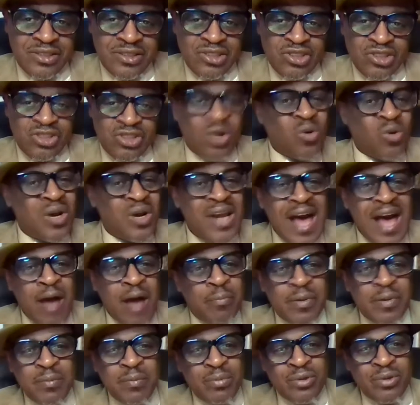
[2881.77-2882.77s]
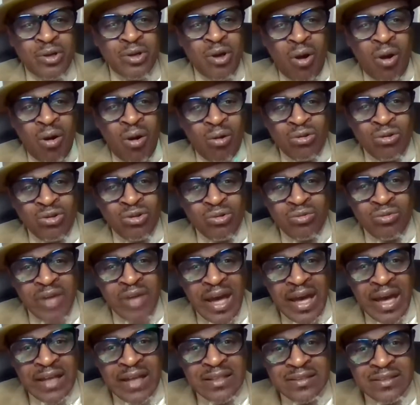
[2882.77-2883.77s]
Don't allow people to call you
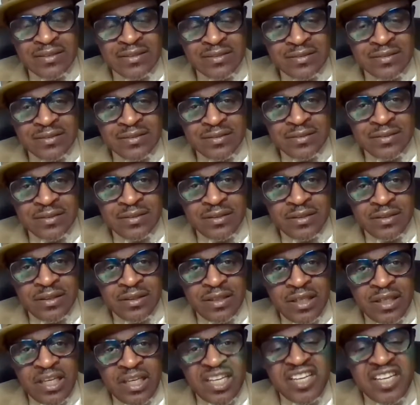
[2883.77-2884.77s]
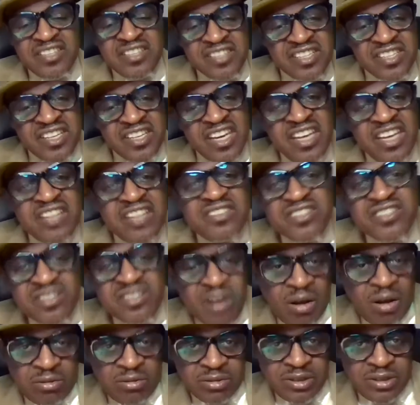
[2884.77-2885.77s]
that. It's an
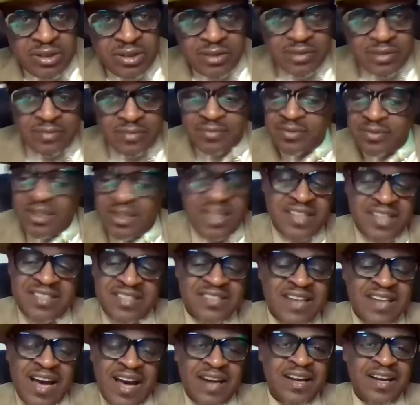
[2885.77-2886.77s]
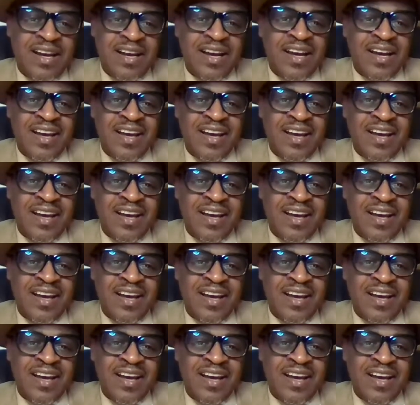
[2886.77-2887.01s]
insult. It's not.